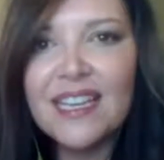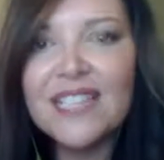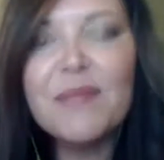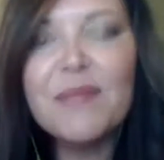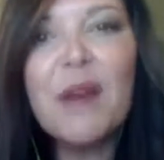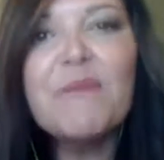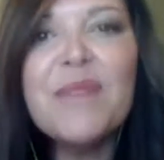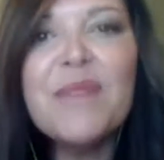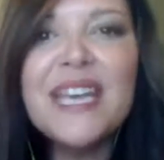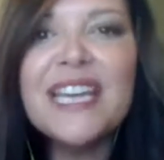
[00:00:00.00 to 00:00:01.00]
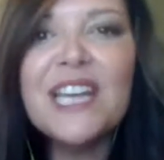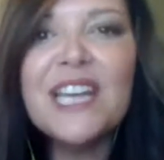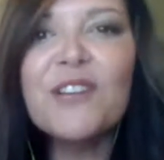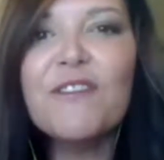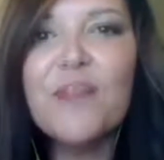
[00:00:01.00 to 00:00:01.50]
It's about being
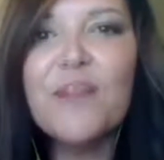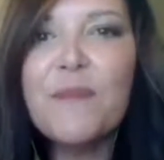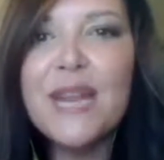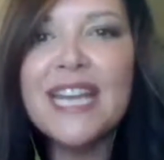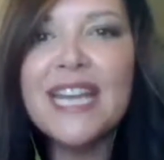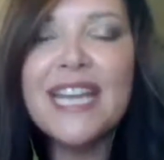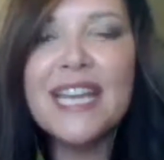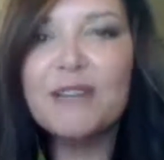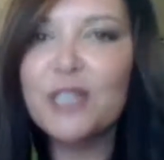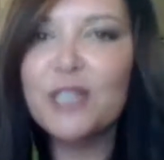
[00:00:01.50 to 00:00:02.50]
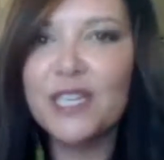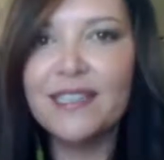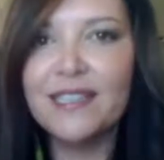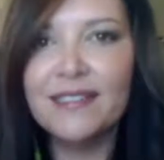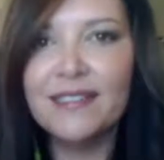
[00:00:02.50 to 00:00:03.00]
in your feminine
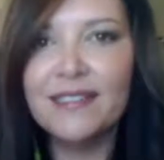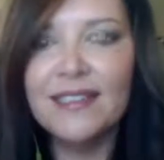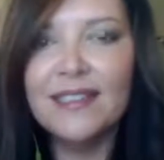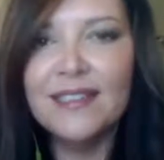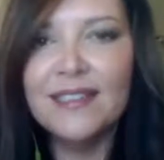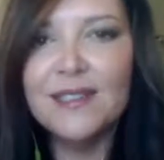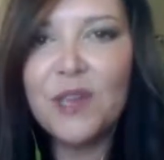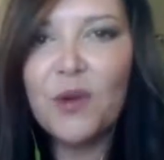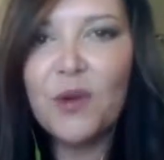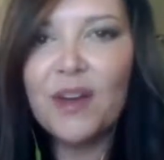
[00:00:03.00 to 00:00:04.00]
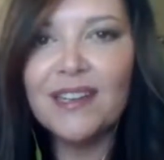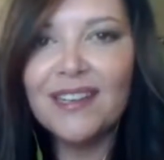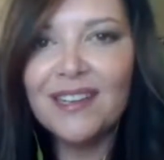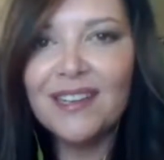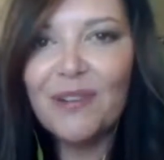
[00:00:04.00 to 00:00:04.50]
energy. So
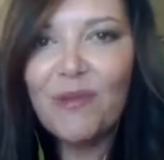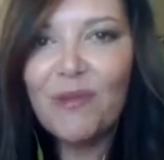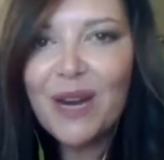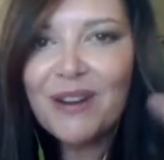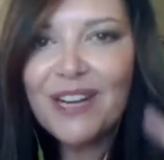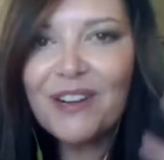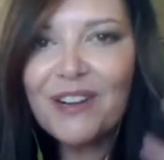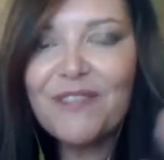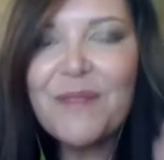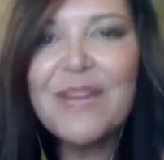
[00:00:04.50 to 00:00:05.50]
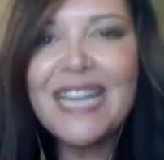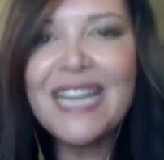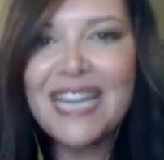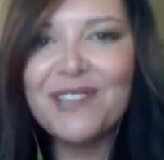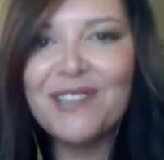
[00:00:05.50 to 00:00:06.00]
we're in our
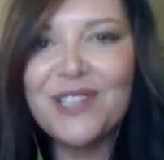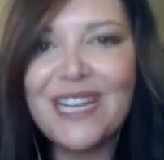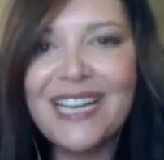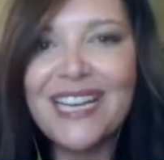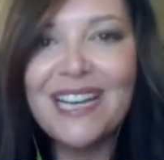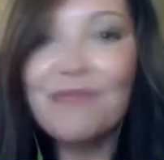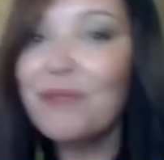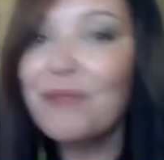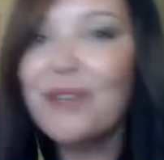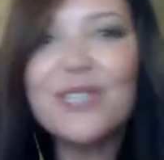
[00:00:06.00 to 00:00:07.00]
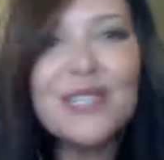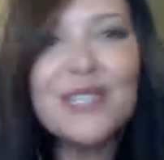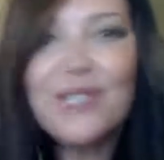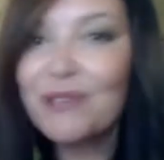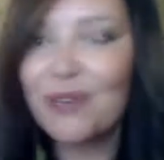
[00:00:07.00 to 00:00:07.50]
feminine energy when we're just
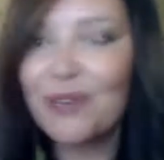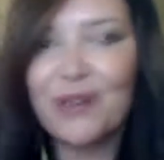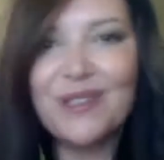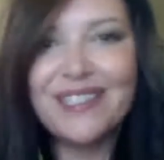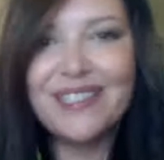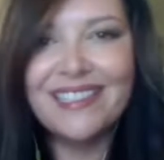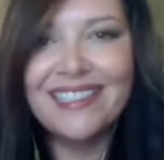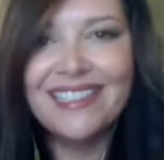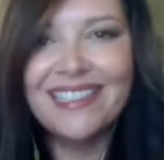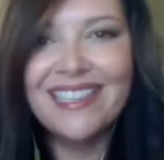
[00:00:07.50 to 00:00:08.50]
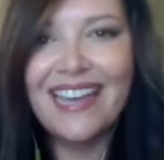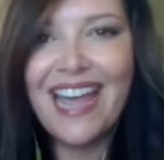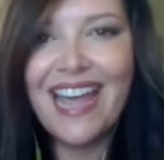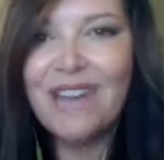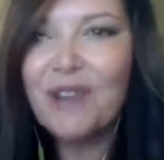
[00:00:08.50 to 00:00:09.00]
little girls
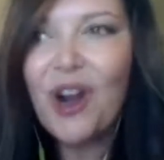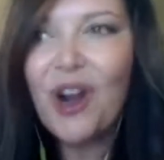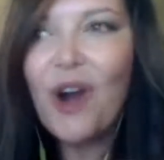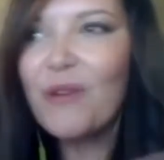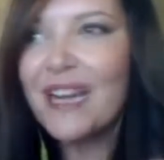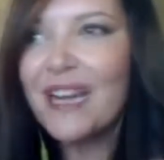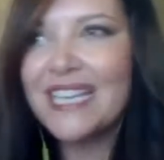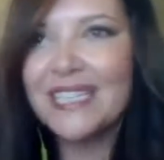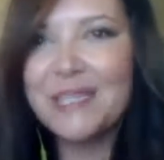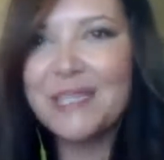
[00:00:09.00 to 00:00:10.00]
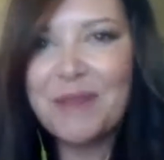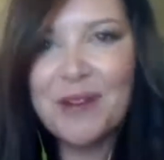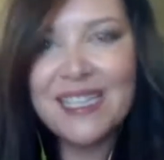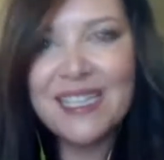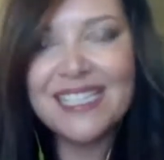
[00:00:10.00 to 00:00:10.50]
and we're already
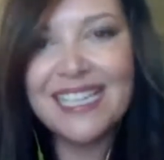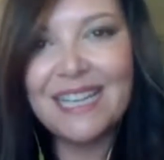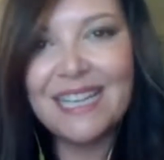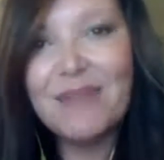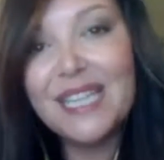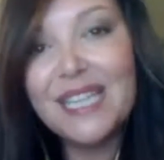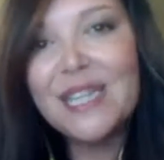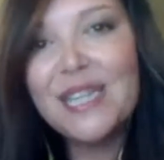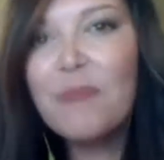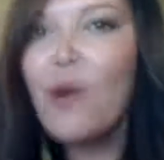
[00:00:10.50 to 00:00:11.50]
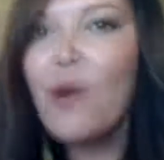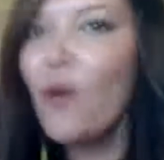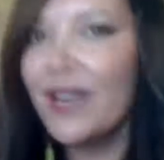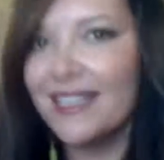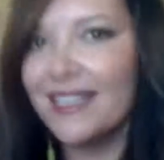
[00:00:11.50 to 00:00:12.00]
experiencing it. But at some
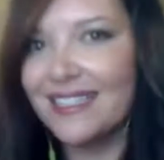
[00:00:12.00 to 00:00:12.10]
point,